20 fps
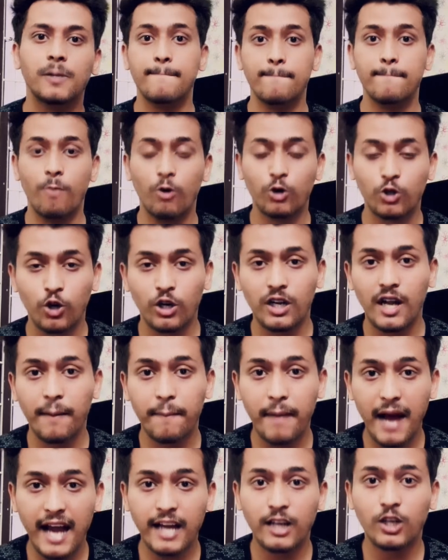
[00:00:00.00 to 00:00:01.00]
Motorola
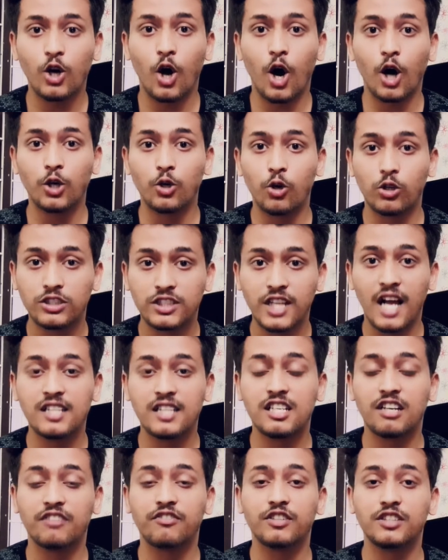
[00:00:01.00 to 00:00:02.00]
banked on
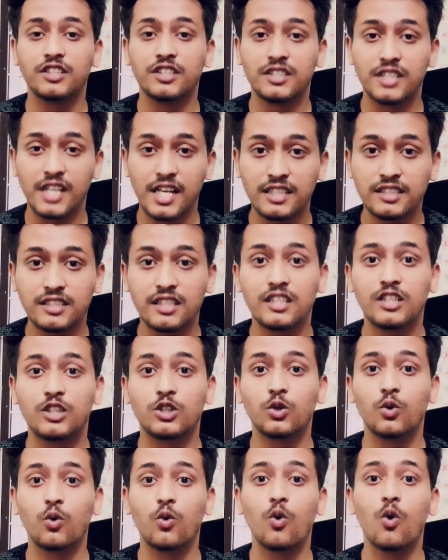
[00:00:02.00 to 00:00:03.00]
nostalgia for the Razr
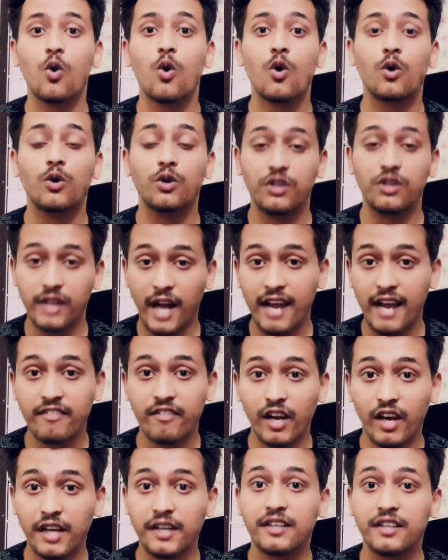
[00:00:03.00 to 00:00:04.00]
to drive
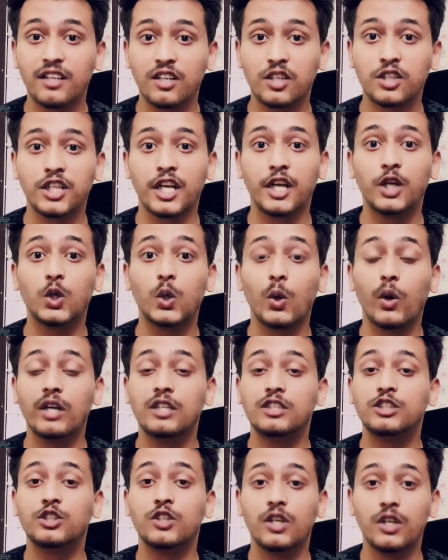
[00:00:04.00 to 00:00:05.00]
interest into
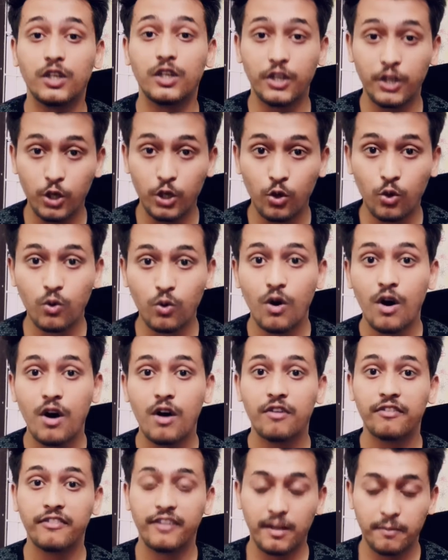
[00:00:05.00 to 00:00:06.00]
its new
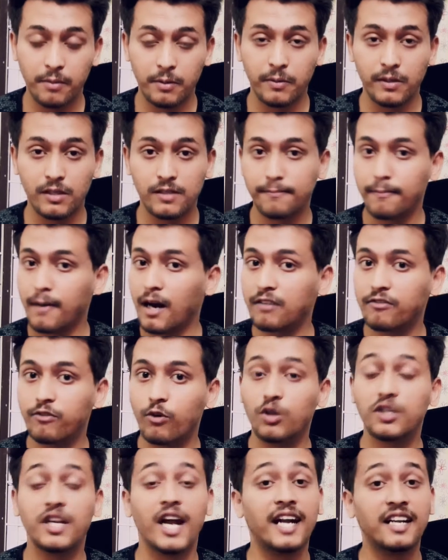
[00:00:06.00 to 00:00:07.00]
flippable
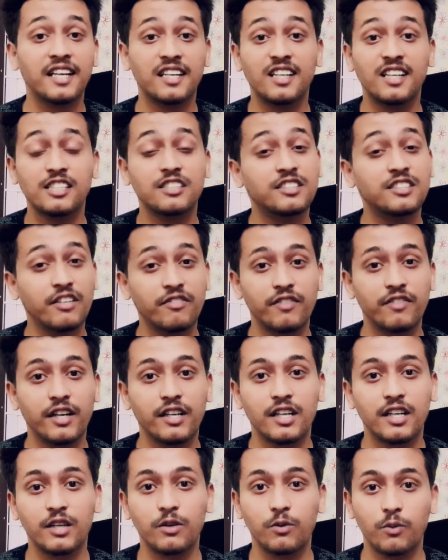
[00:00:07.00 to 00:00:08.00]
smartphone, and it has
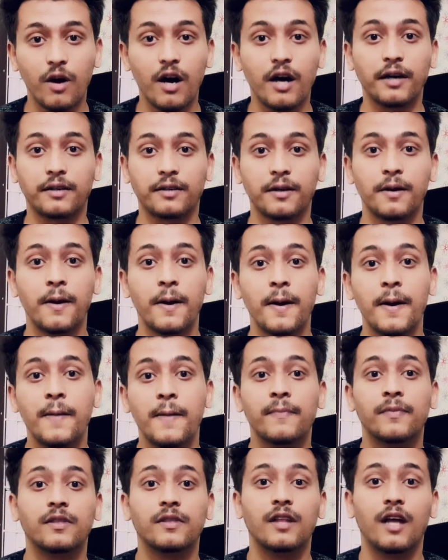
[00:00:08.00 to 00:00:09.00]
definitely worked.
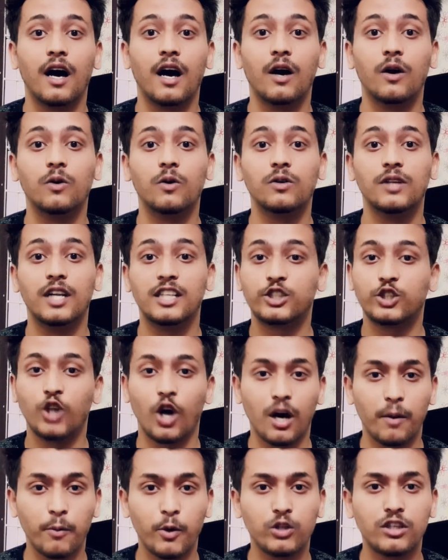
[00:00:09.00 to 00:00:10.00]
Now, let's talk
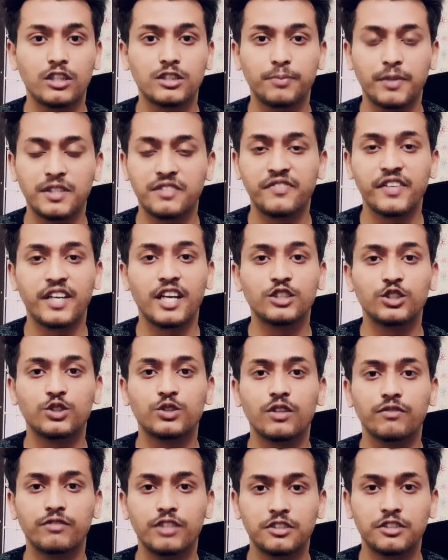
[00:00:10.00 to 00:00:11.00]
about the specifications
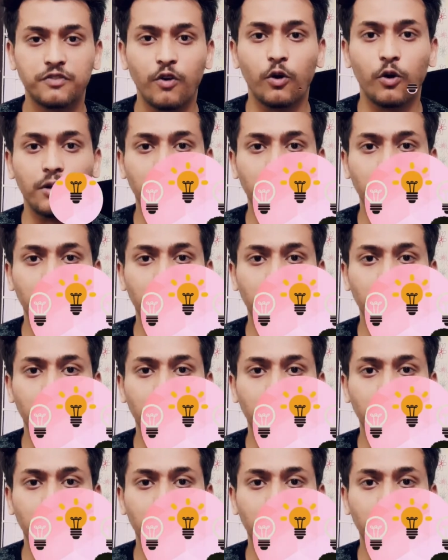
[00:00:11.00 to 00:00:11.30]
of this phone.